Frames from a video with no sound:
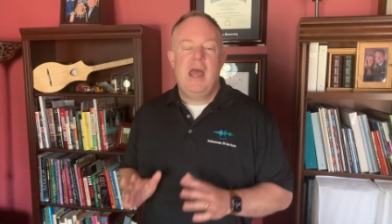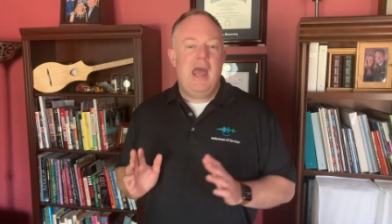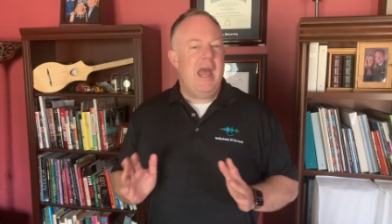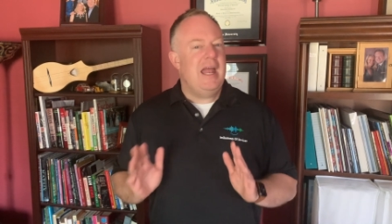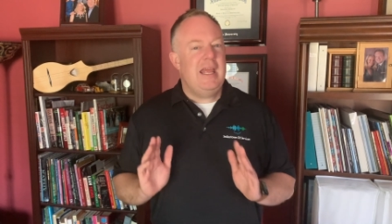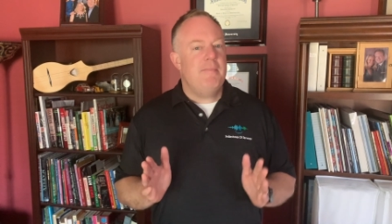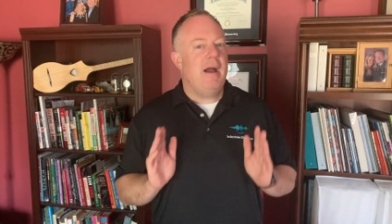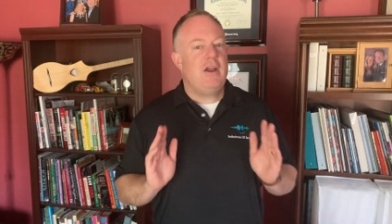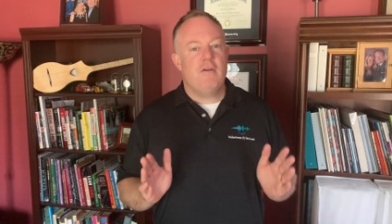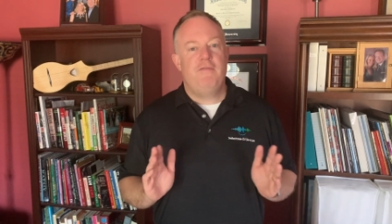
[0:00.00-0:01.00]
any
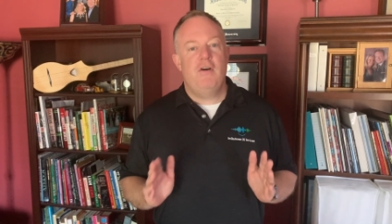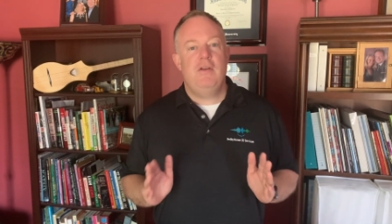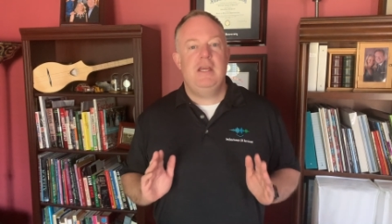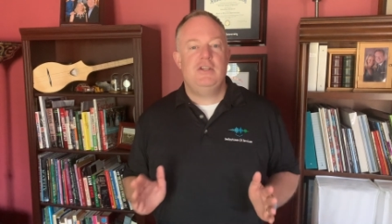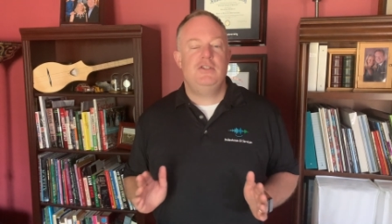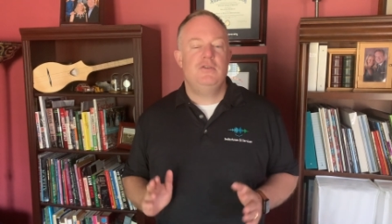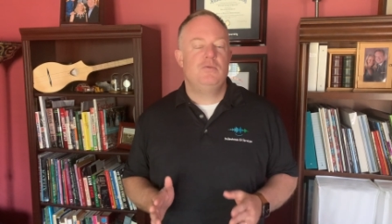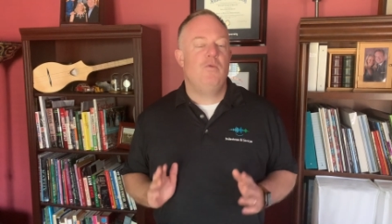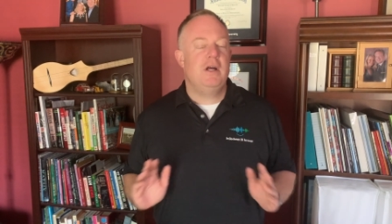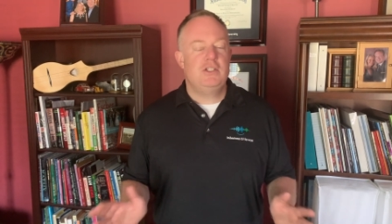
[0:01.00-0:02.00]
microphone issues
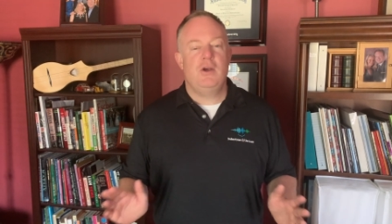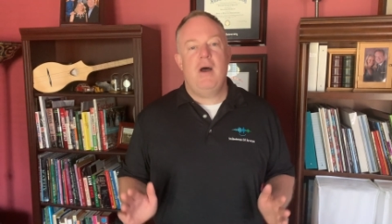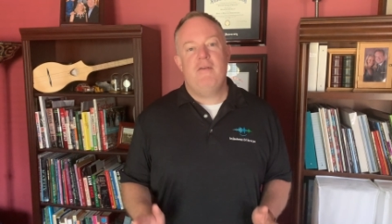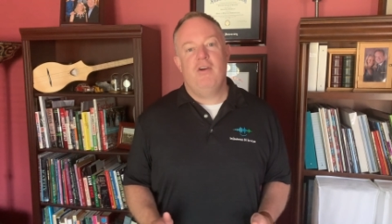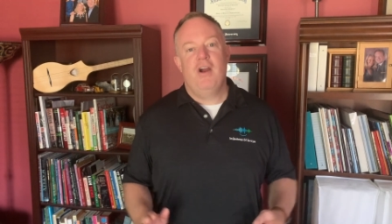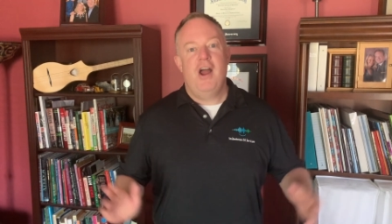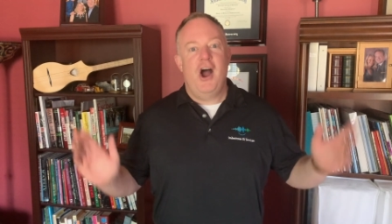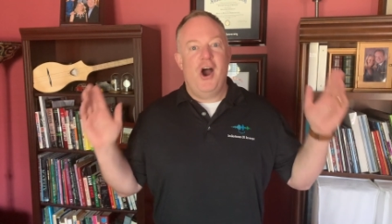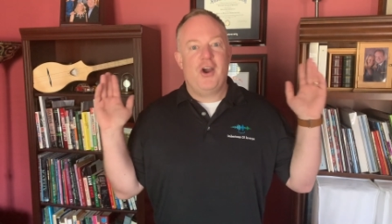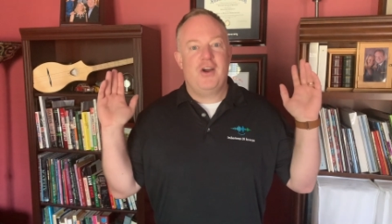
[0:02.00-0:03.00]
whatsoever
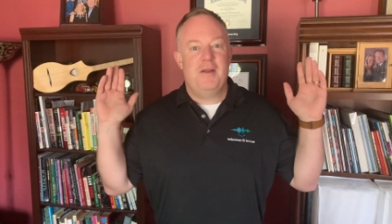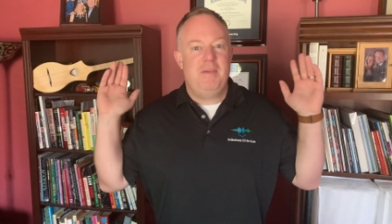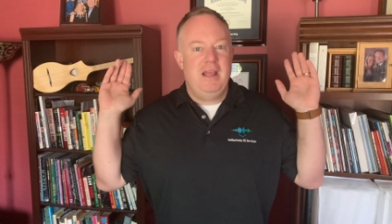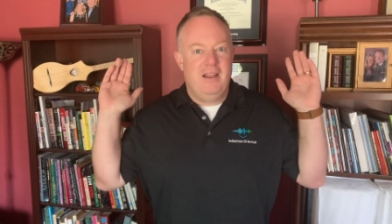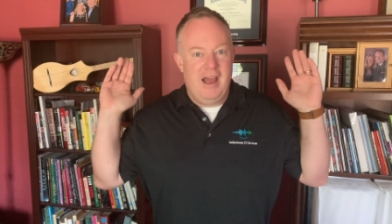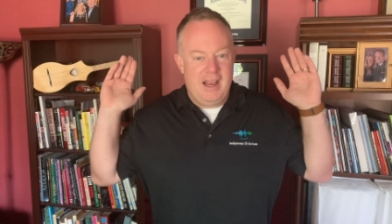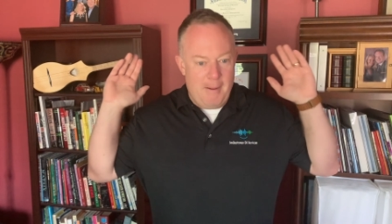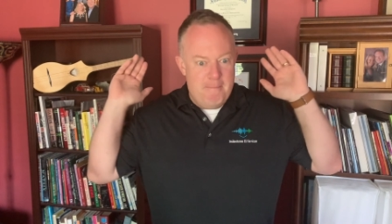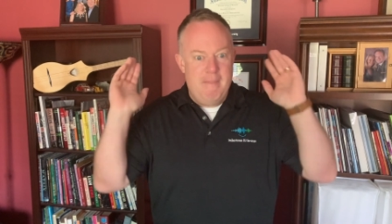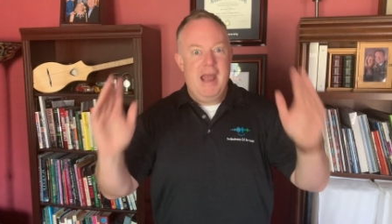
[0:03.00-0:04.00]
are going to be like
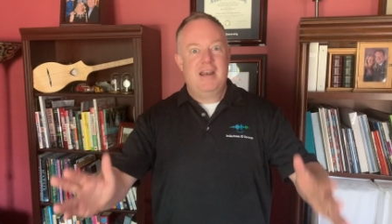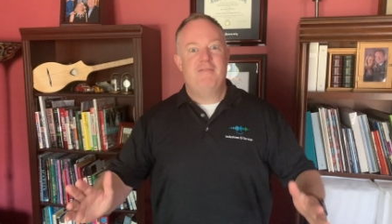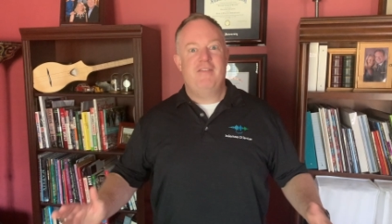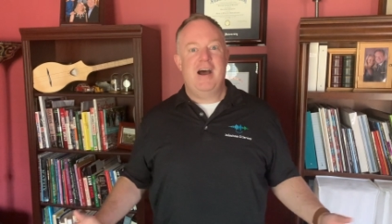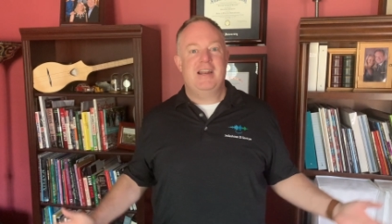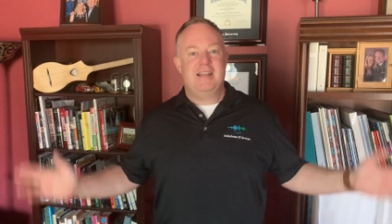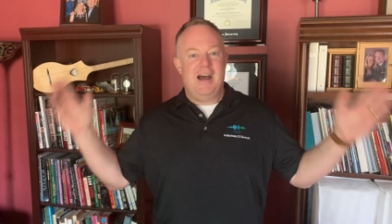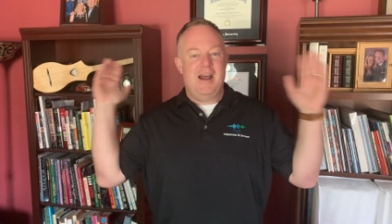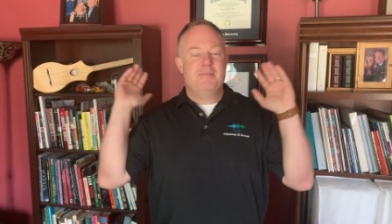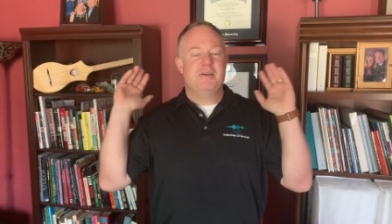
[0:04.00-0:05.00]
magnified
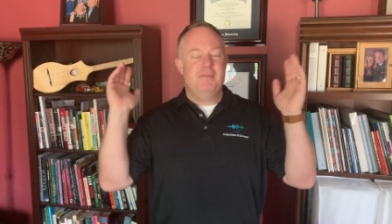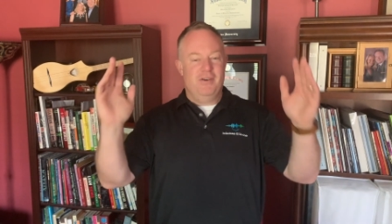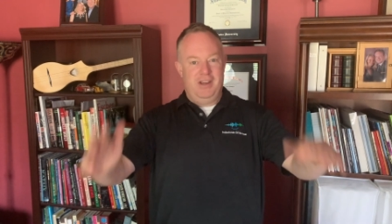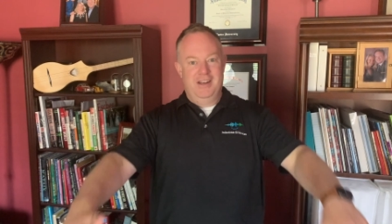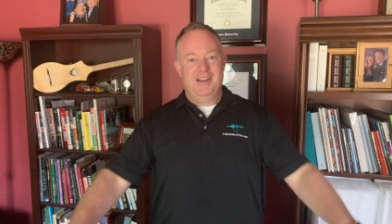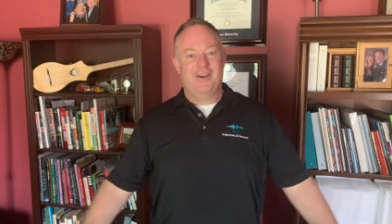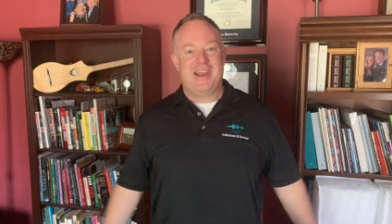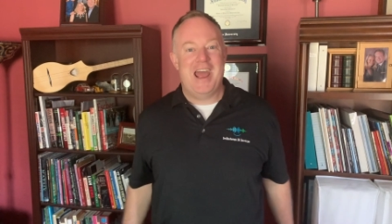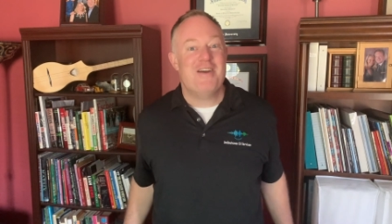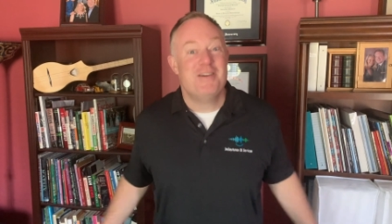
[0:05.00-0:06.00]
times a million.
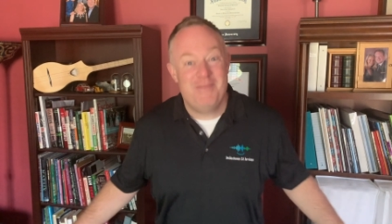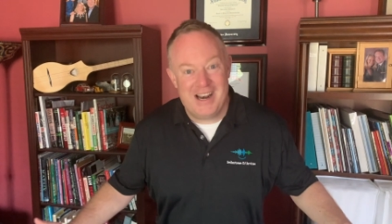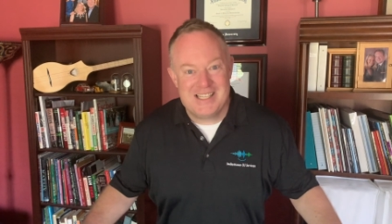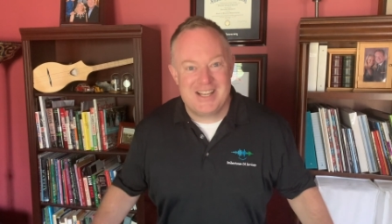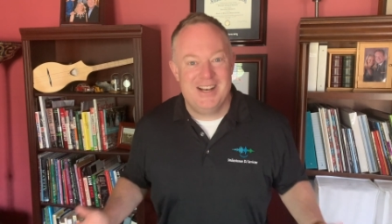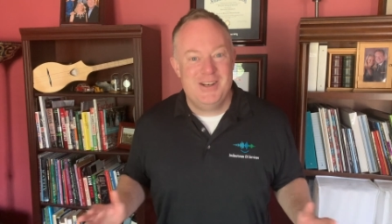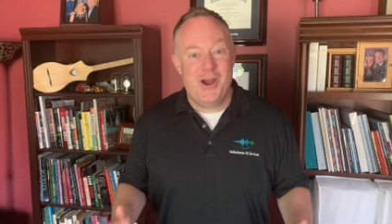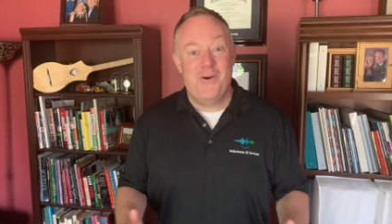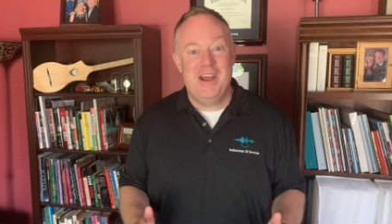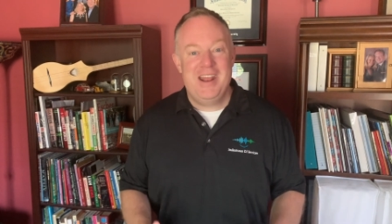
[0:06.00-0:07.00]
Okay, everybody's going to
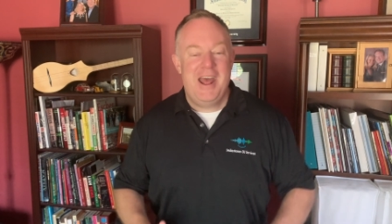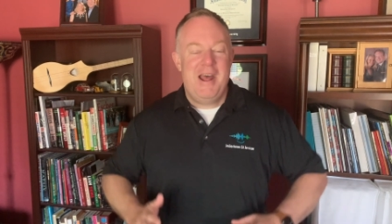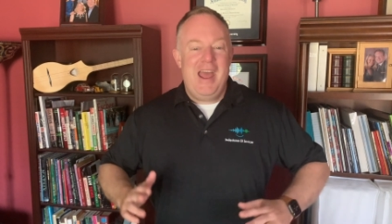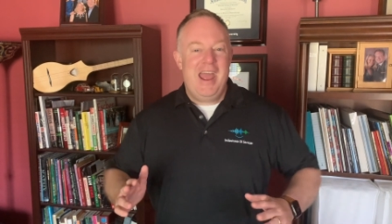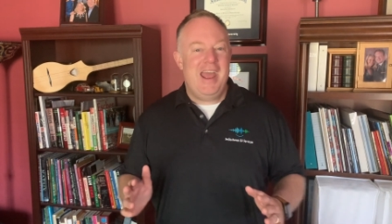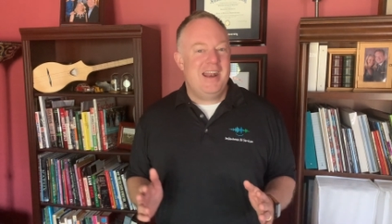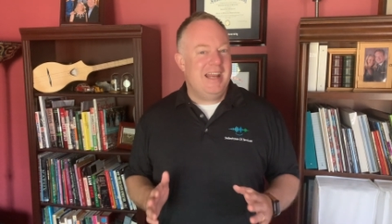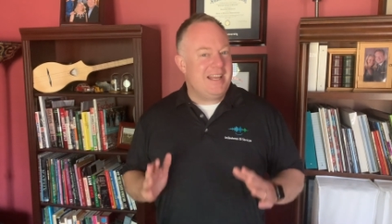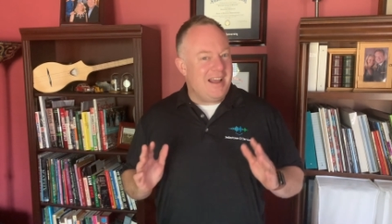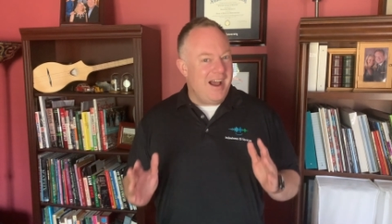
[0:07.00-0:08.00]
know it, and
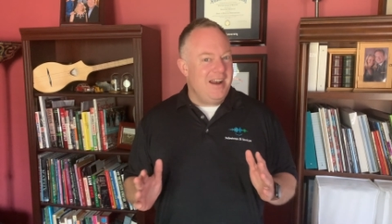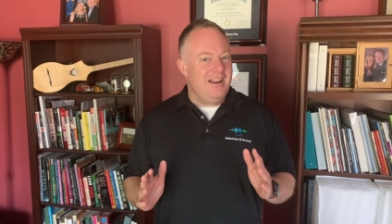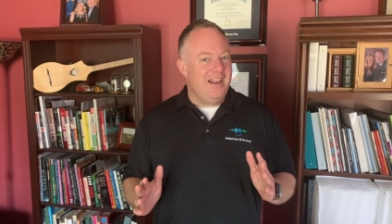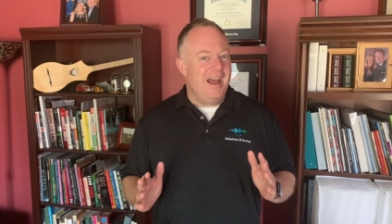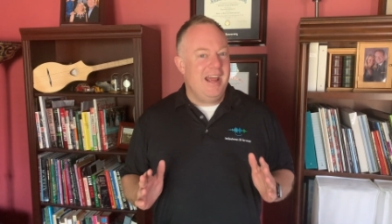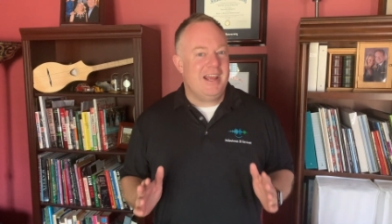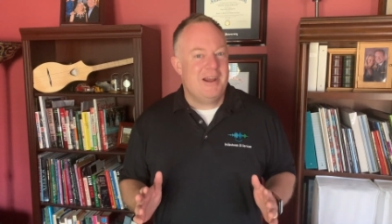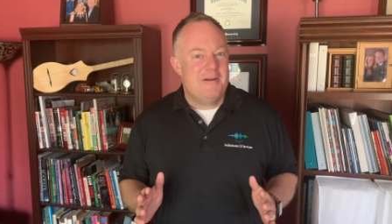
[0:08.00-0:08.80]
it kind of like